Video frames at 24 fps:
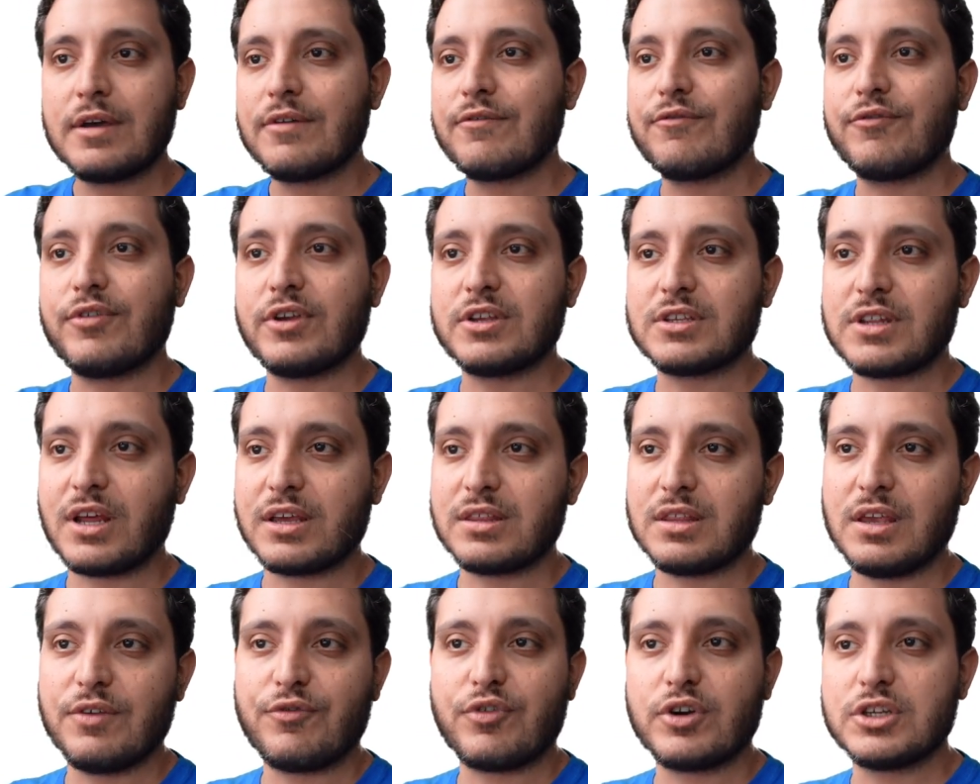things
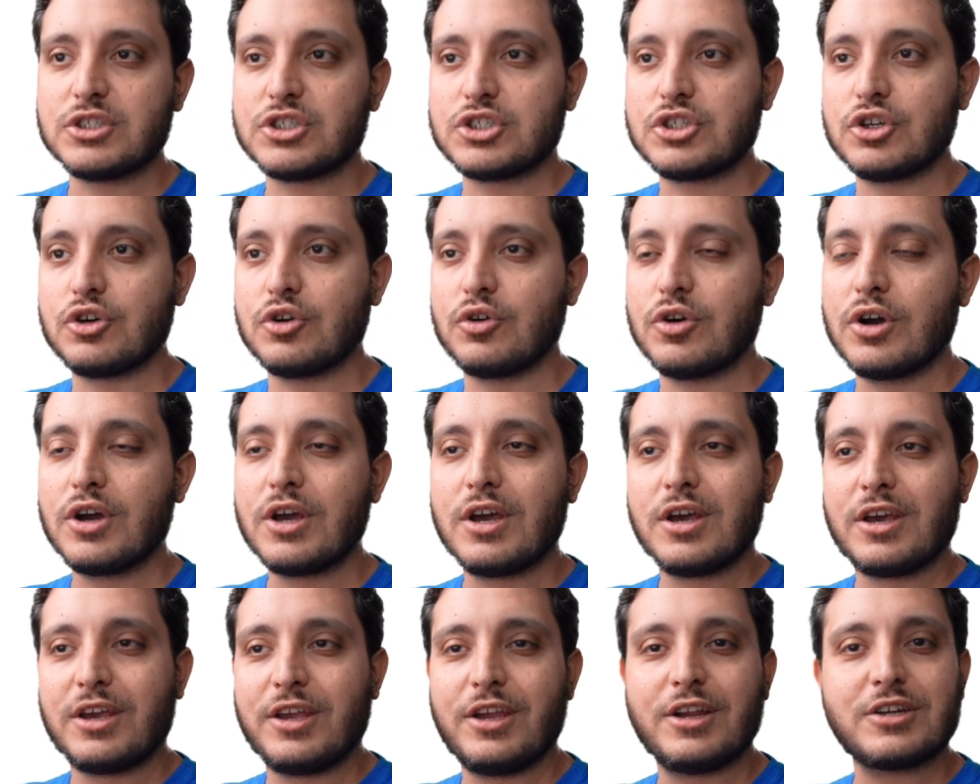like different. So
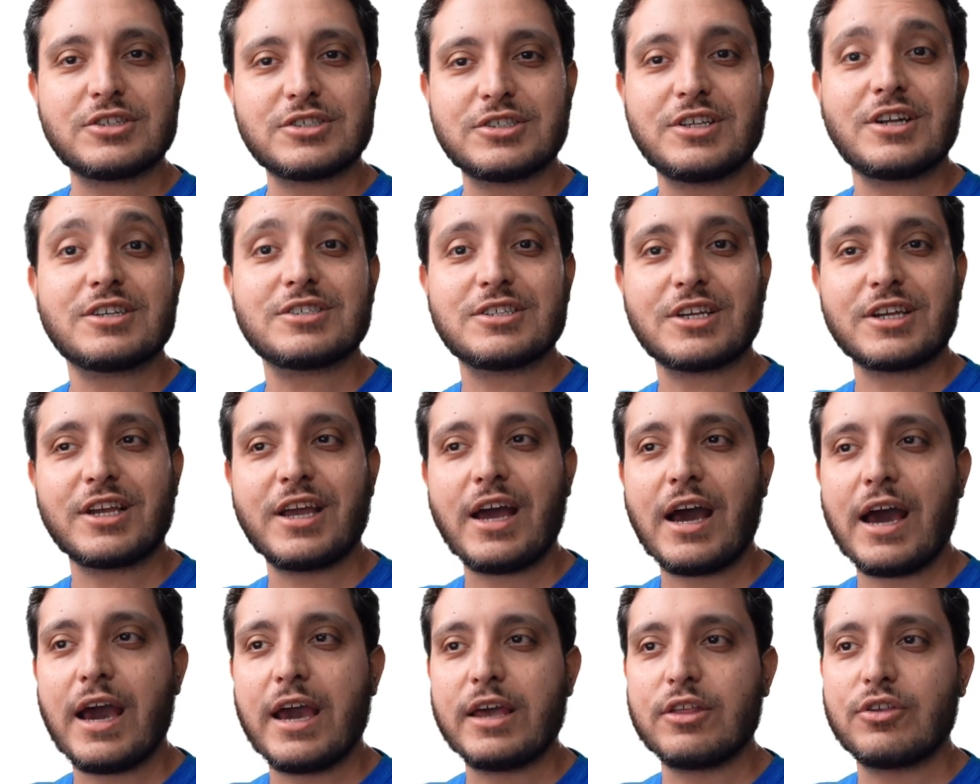there's a
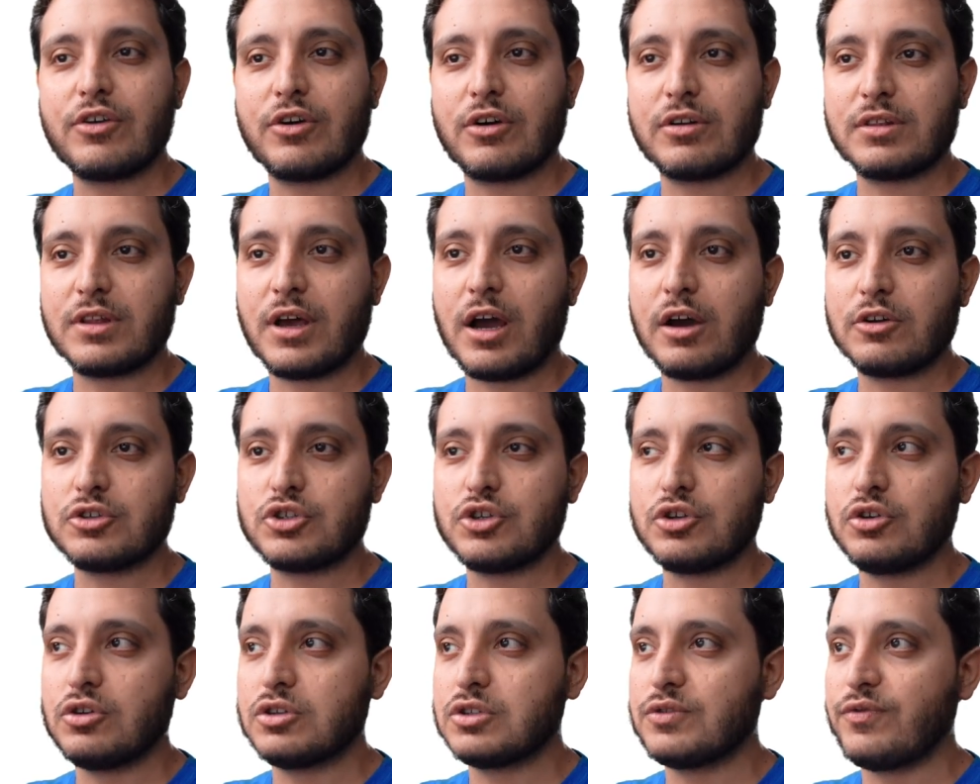guide on how
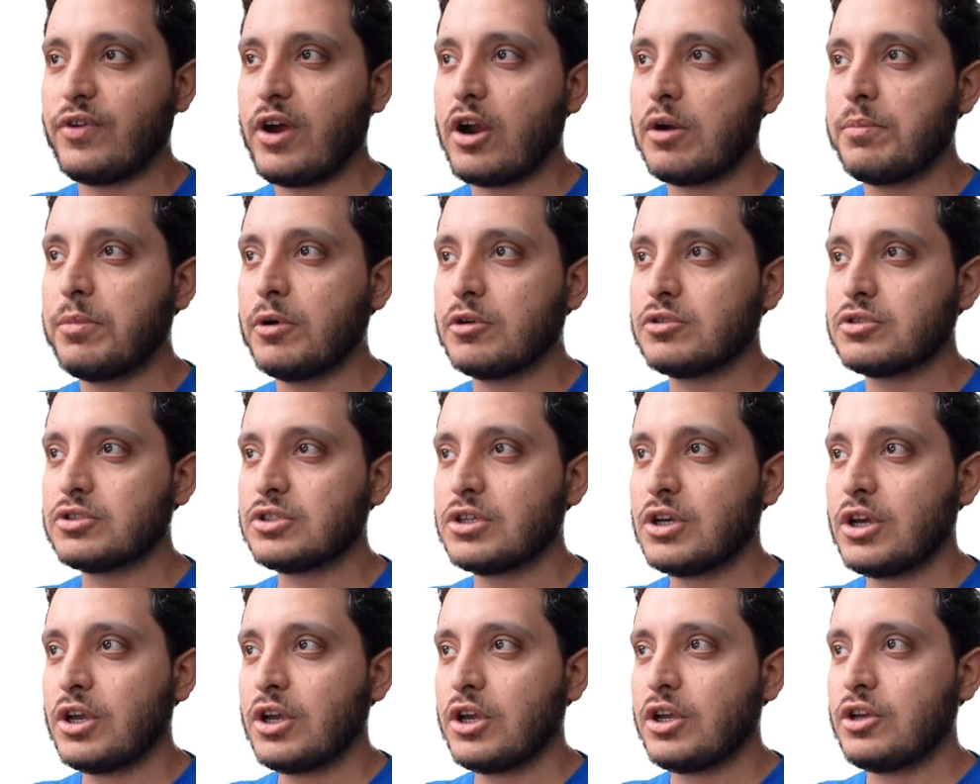to use variables.
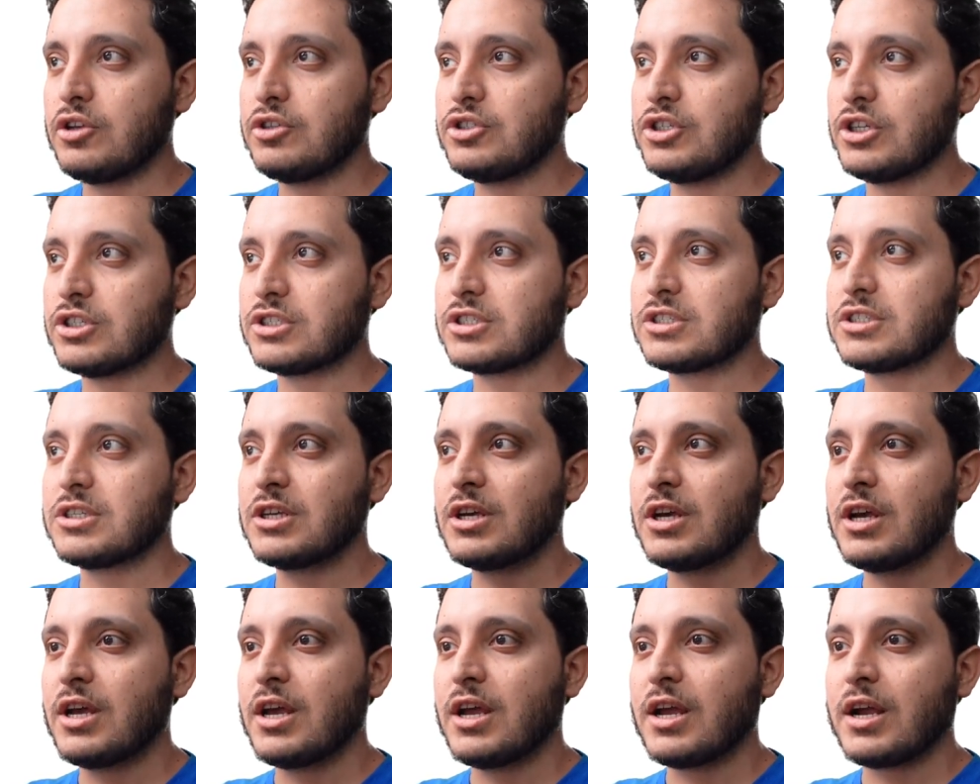Just
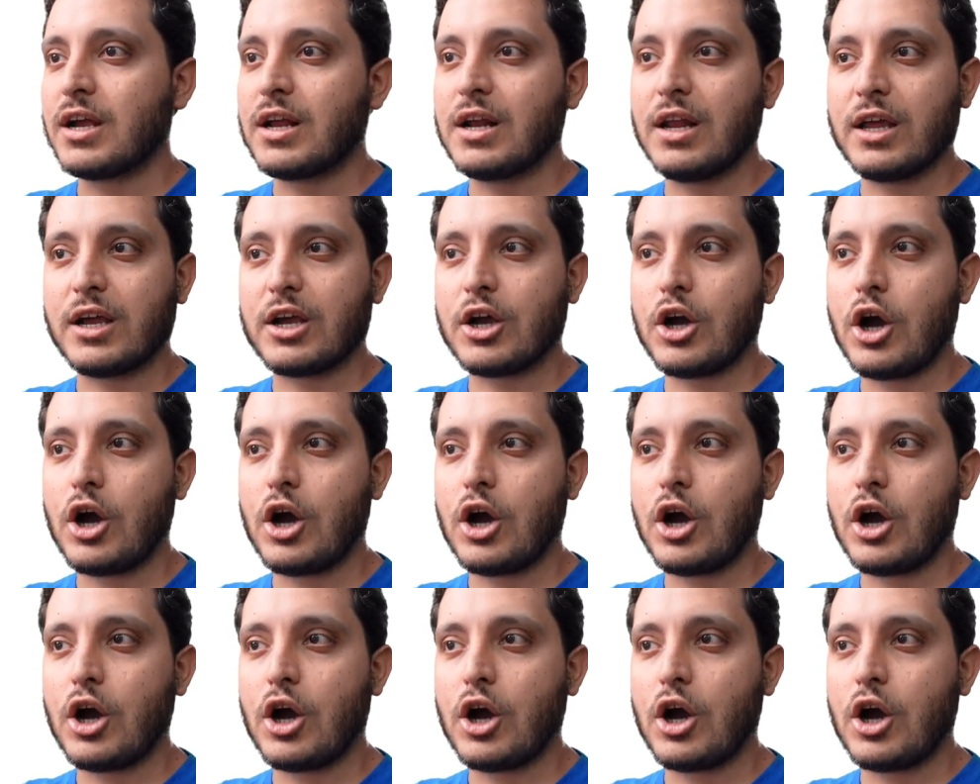click